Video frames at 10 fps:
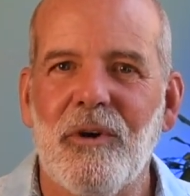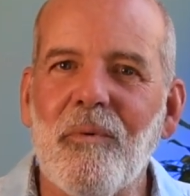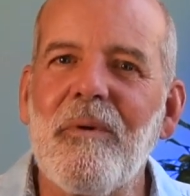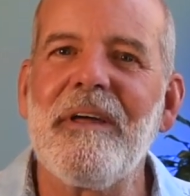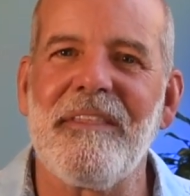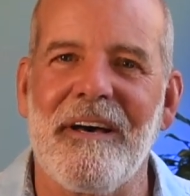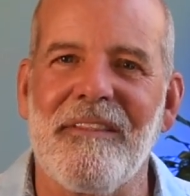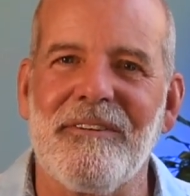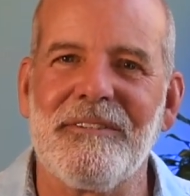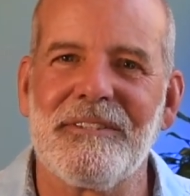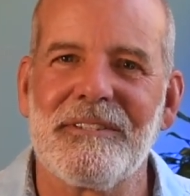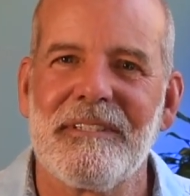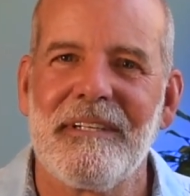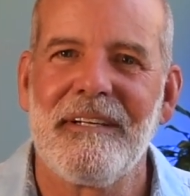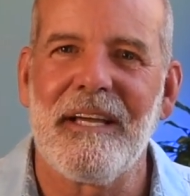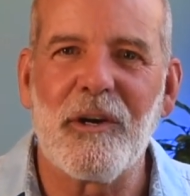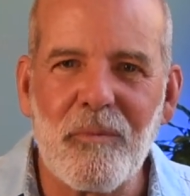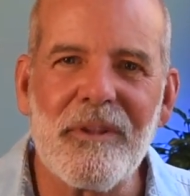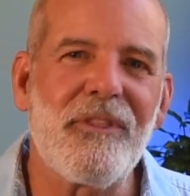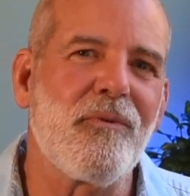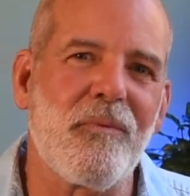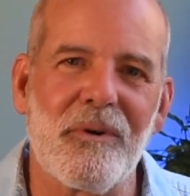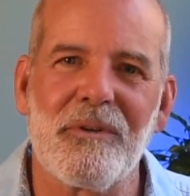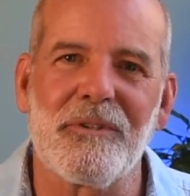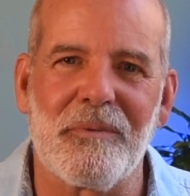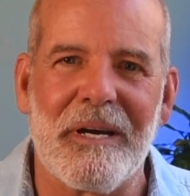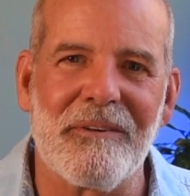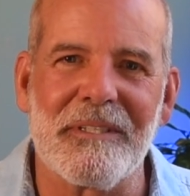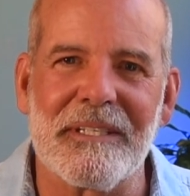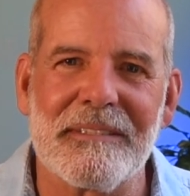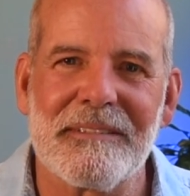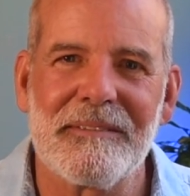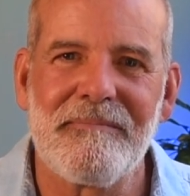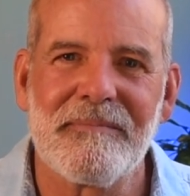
with others, and with the world around us.